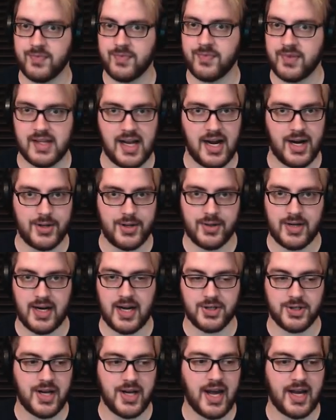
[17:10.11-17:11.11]
Now you can
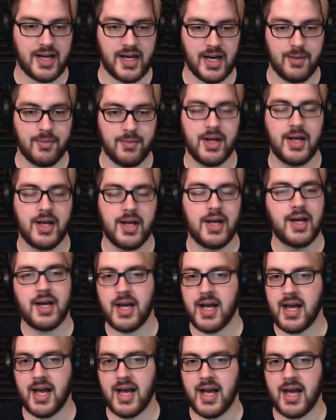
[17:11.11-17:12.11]
actually hang up,
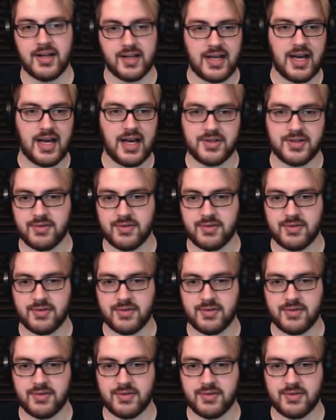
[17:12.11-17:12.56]
and it counts